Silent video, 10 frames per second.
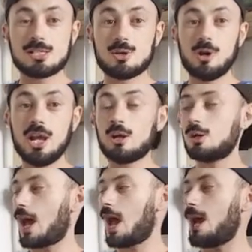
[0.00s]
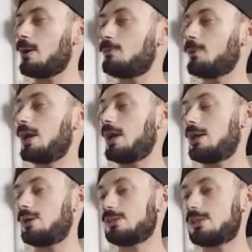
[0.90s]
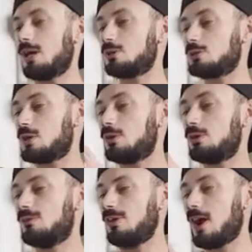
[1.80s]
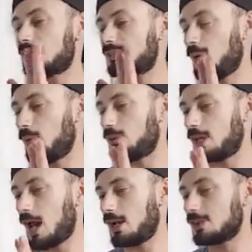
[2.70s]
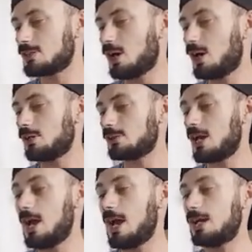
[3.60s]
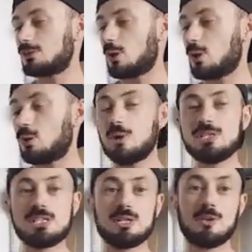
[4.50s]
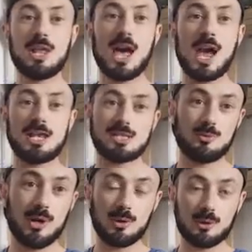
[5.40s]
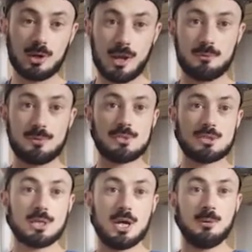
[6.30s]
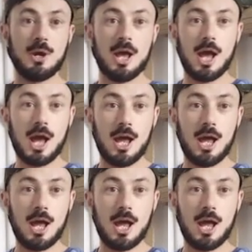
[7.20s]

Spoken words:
It's a really good app. It tells you facts about the dinosaurs. It's got quizzes on there, it's a real good app to do.